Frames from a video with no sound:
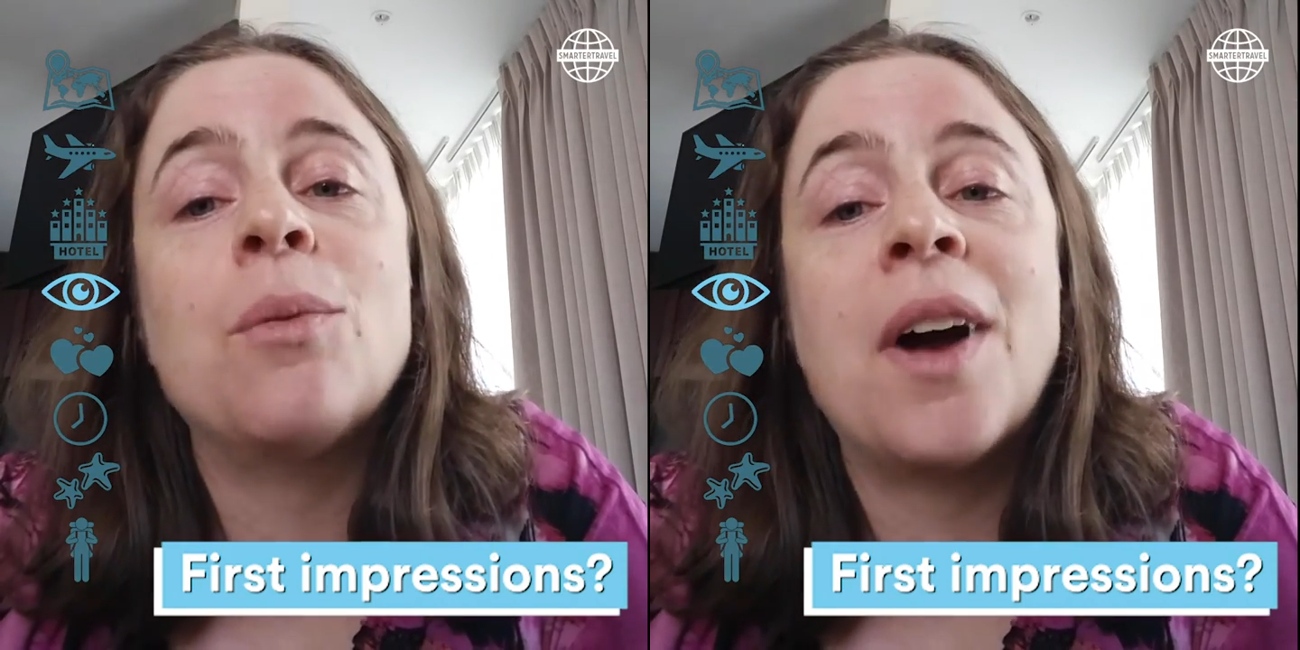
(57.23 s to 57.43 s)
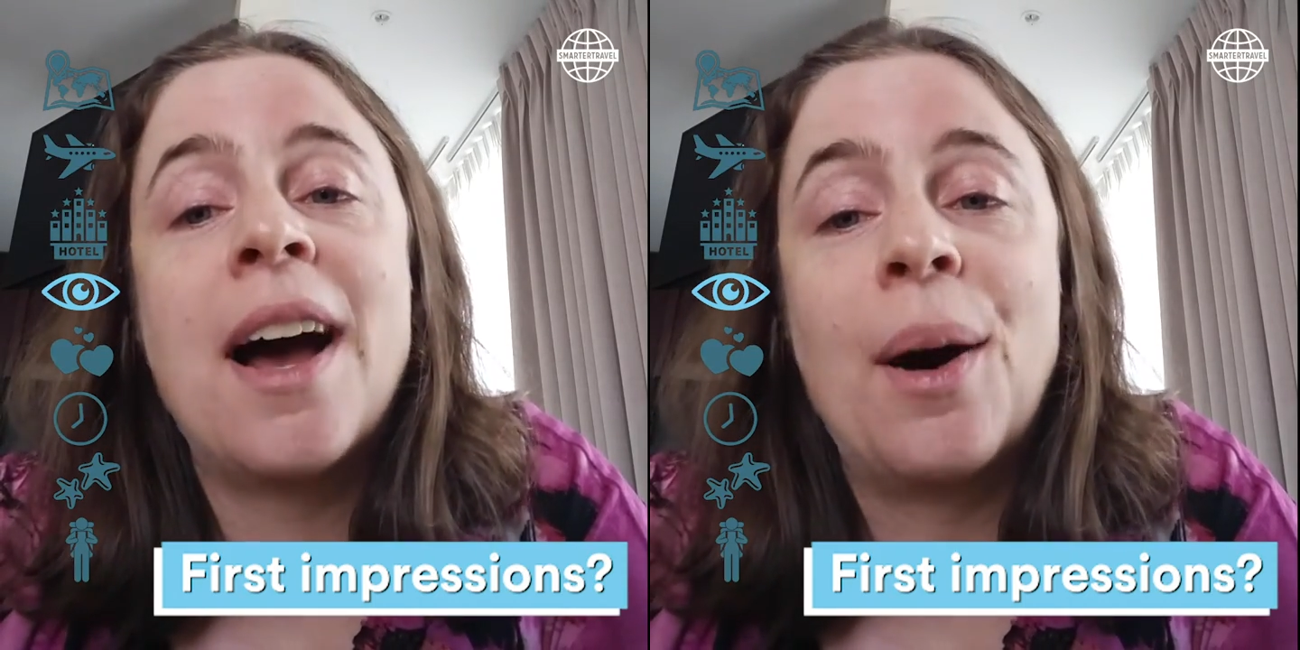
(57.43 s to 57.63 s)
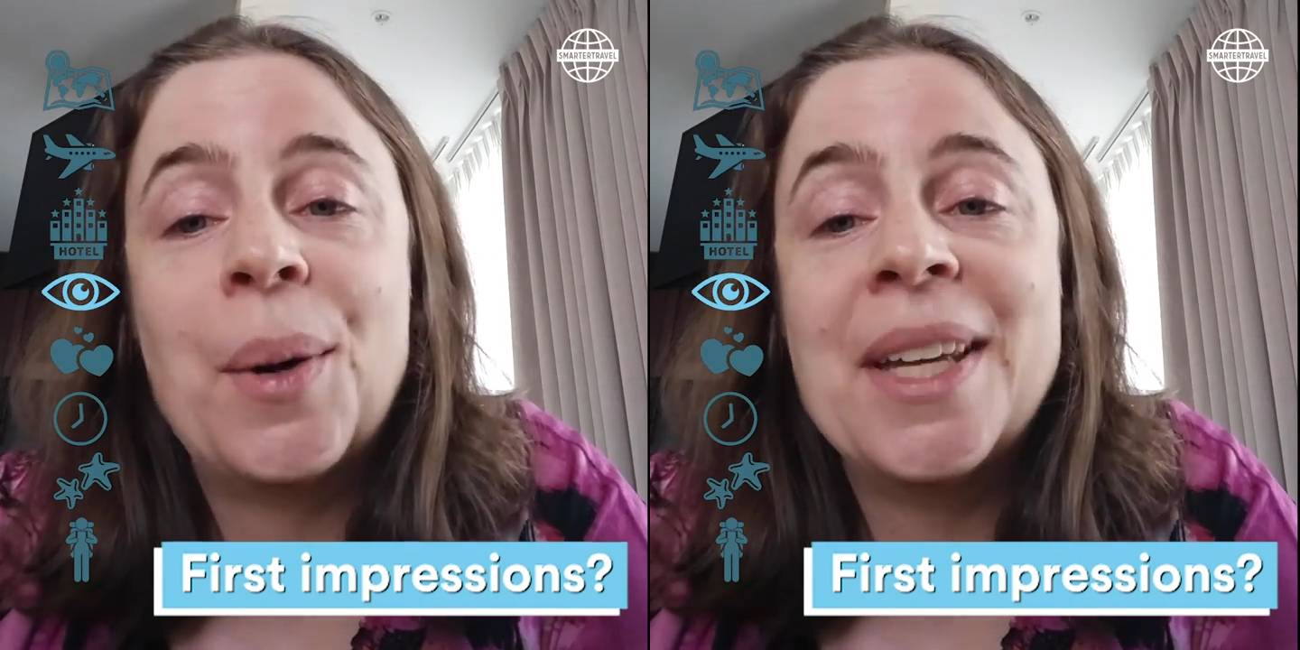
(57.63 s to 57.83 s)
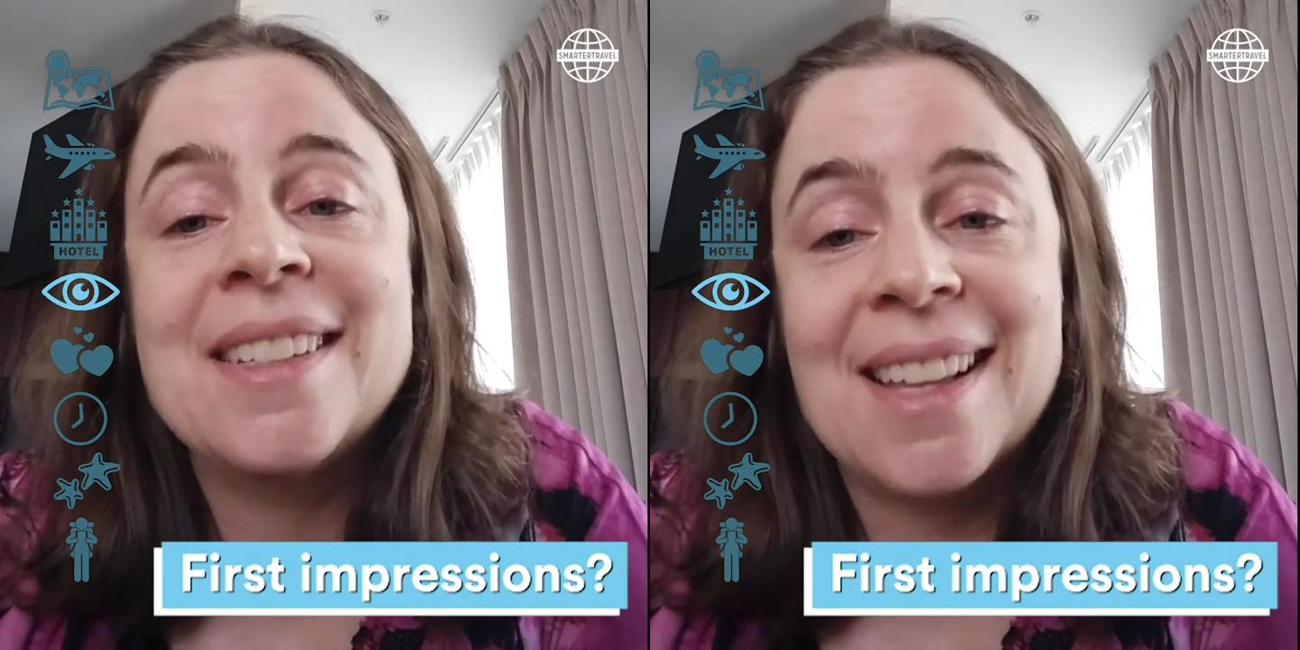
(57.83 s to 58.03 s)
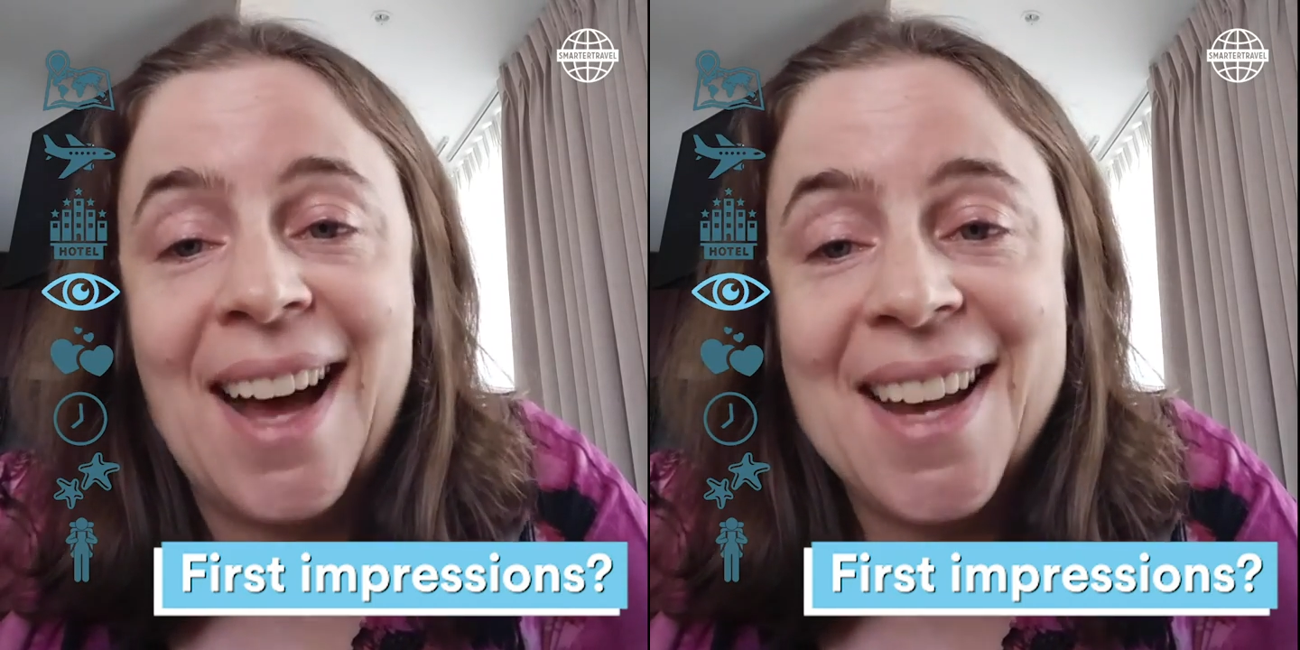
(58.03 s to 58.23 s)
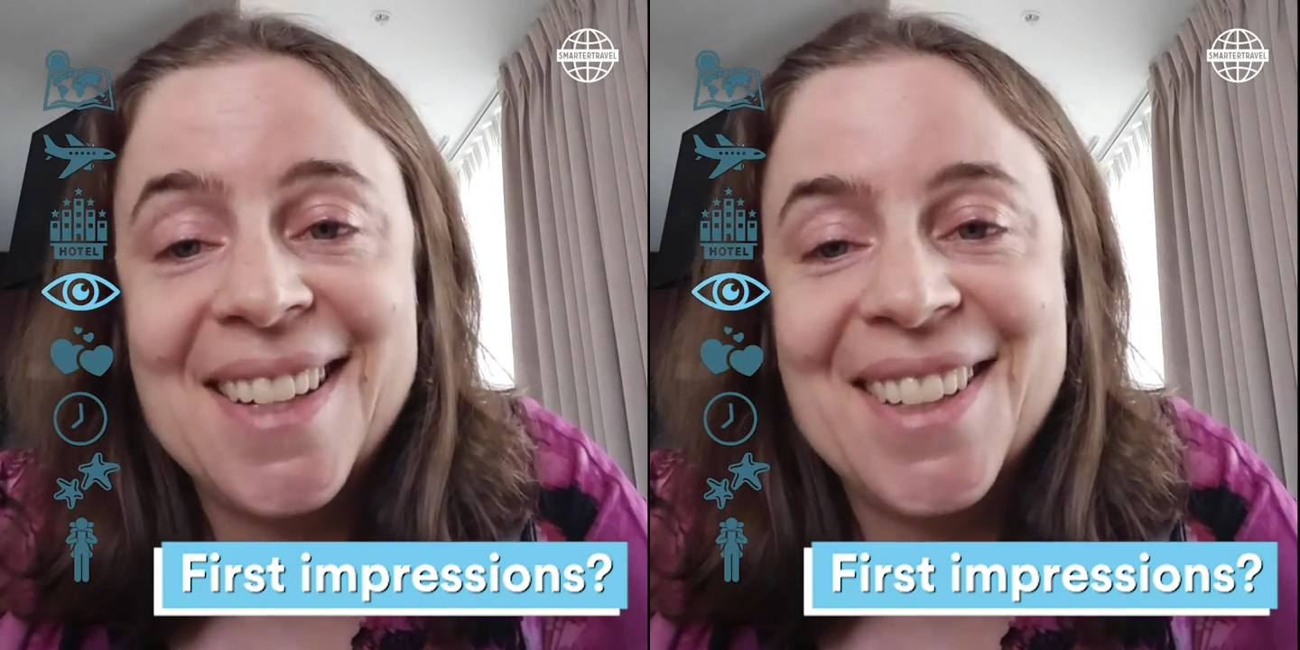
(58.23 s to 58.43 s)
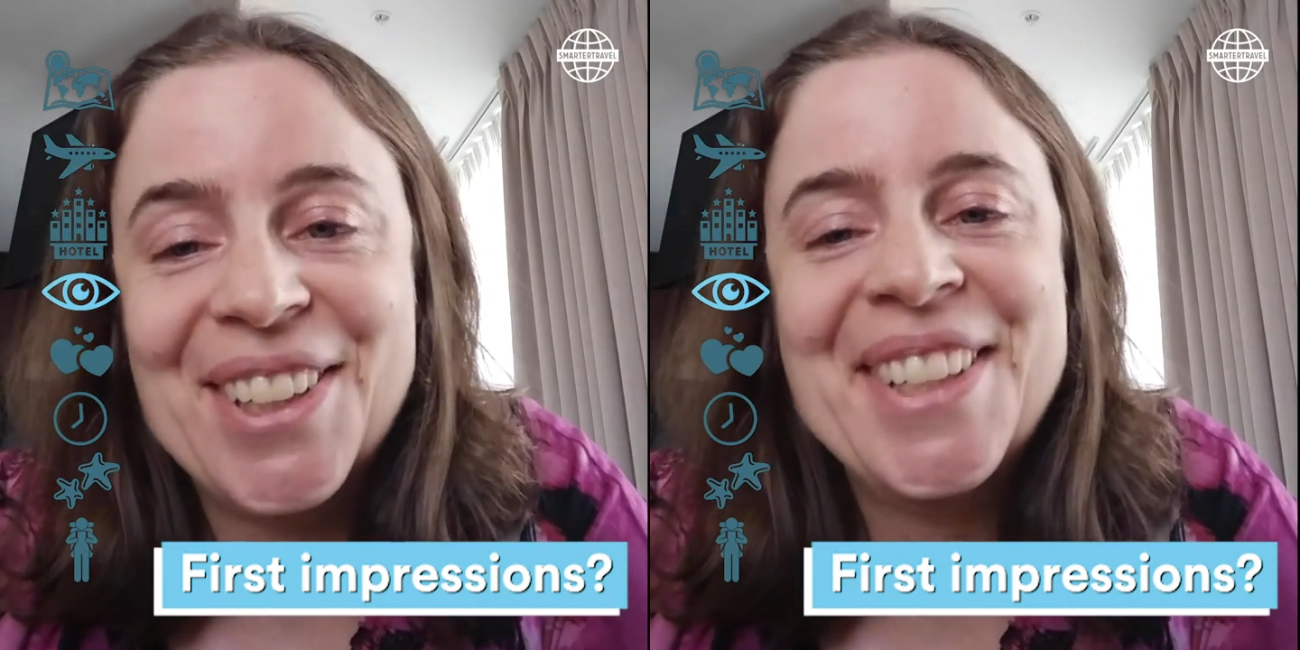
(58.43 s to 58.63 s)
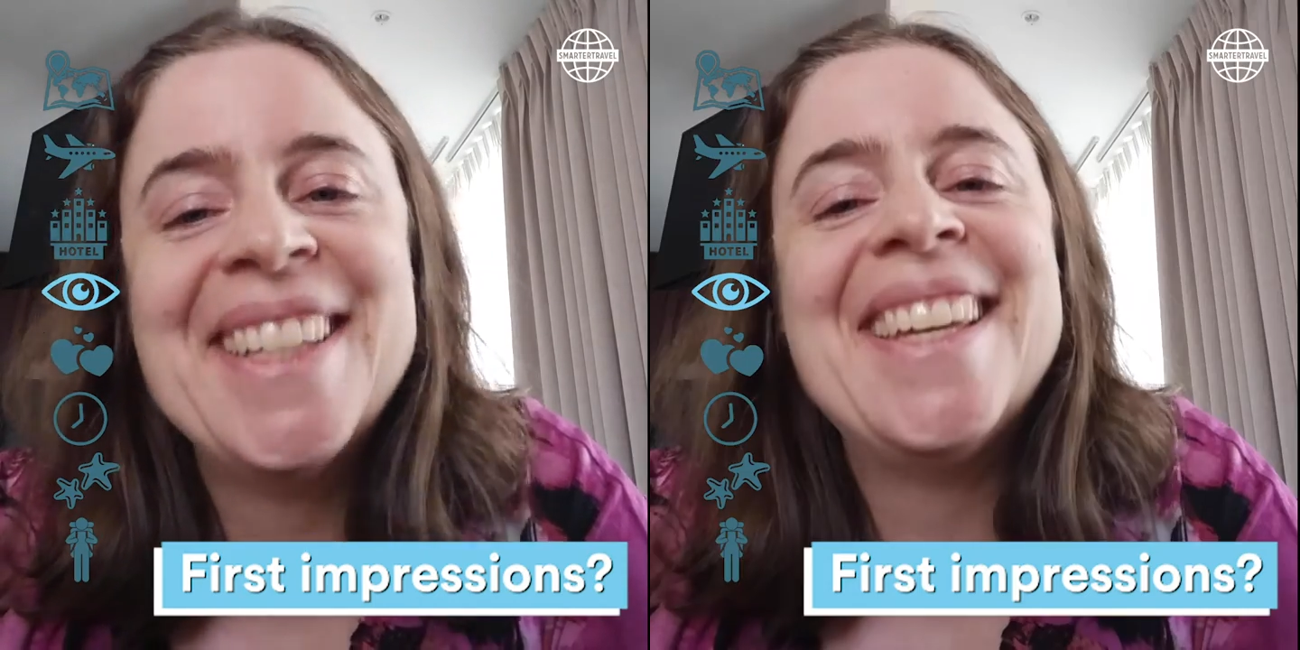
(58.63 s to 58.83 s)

wow, it is hot here.